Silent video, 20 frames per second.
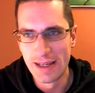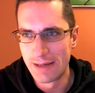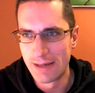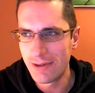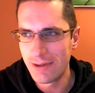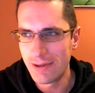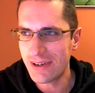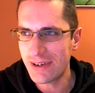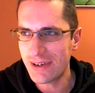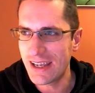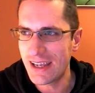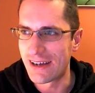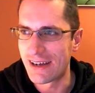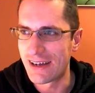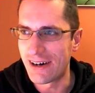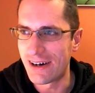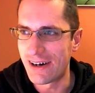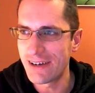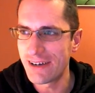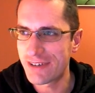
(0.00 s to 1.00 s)
But look
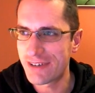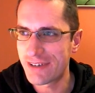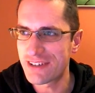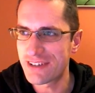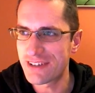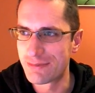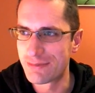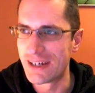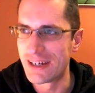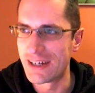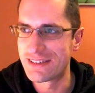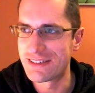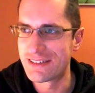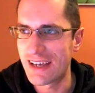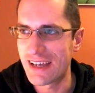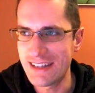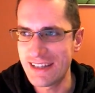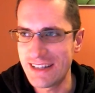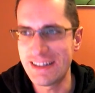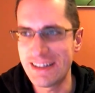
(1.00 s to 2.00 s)
here, I've customised
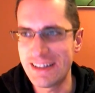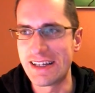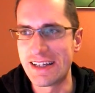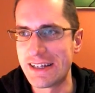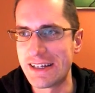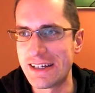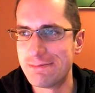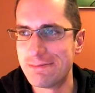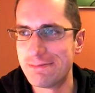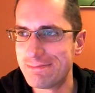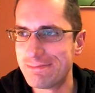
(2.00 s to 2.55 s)
KDE